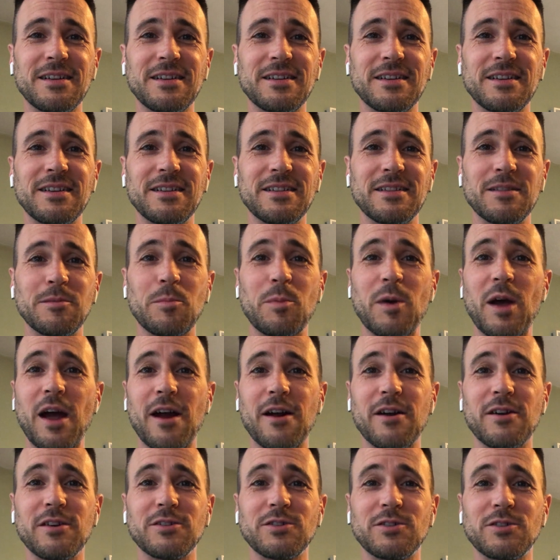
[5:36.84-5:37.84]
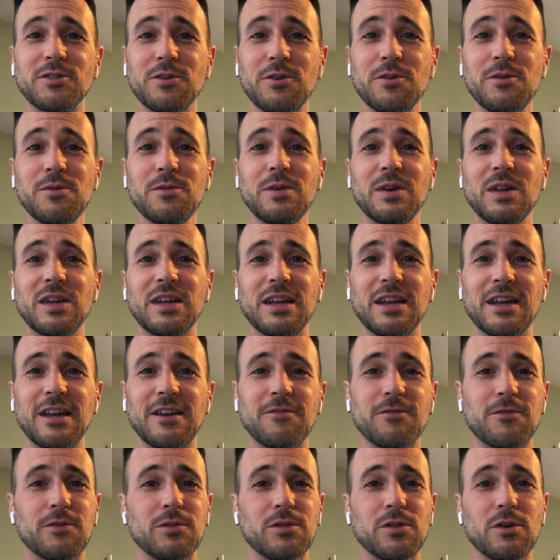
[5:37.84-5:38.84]
in the parish soon,
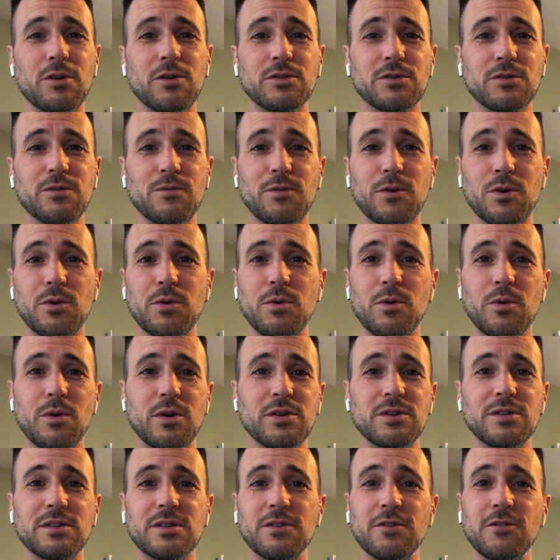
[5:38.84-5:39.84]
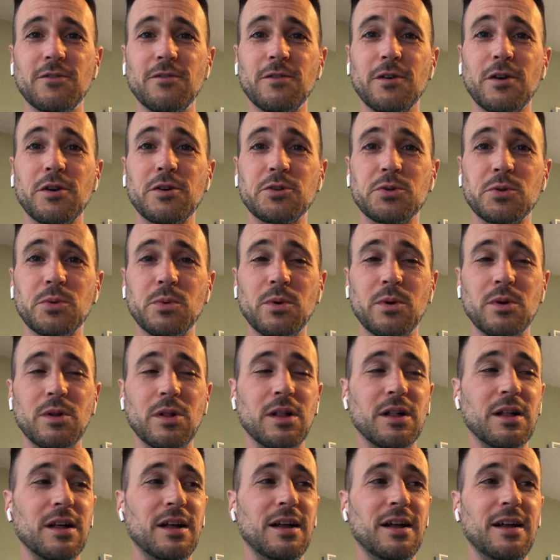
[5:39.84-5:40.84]
and for those of you who are still
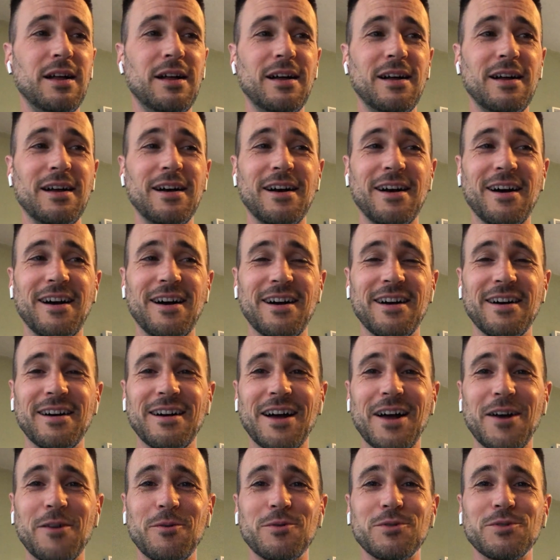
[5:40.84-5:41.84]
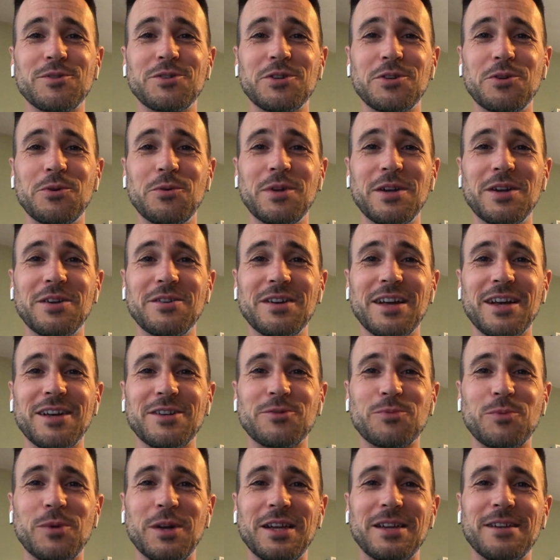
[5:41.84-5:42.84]
virtual, I will see you here
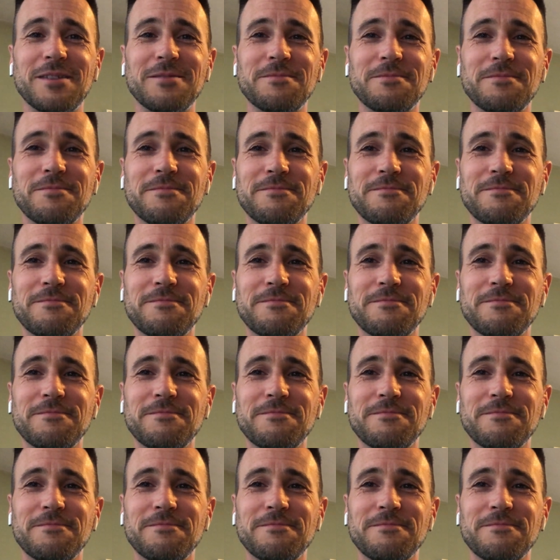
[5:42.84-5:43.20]
next week.